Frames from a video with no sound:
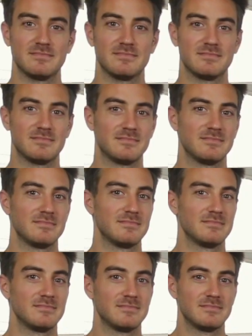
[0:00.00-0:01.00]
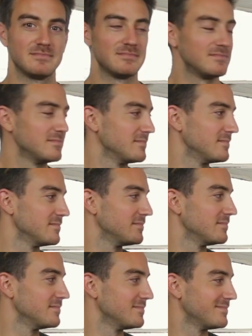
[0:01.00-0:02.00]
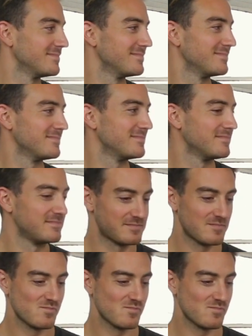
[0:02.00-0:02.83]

This person isn't speaking.